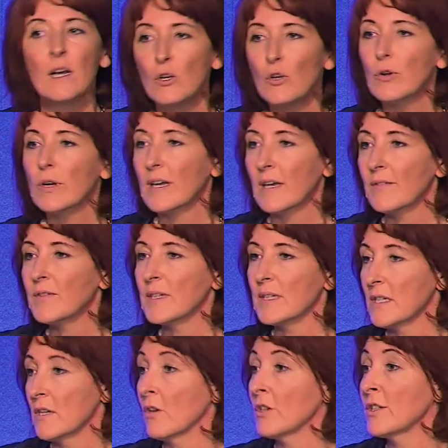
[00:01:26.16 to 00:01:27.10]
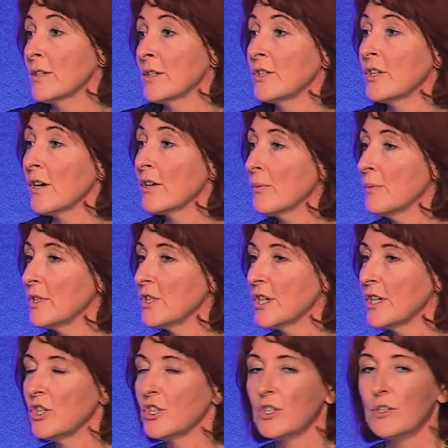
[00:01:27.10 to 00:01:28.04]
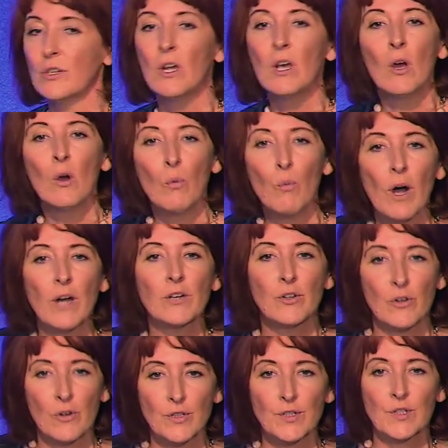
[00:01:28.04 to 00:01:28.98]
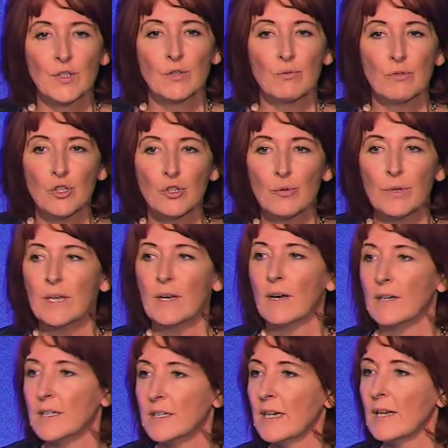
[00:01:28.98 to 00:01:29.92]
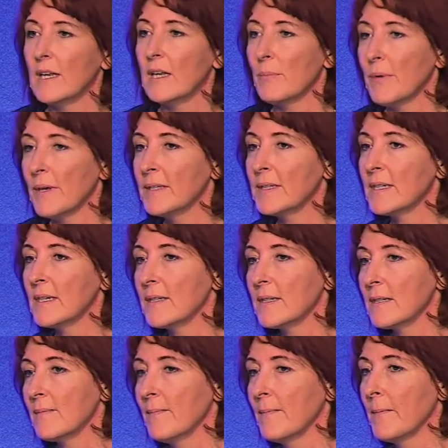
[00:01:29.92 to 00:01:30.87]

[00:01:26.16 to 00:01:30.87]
looking at this nursing documentation, what nurses were doing on a daily basis.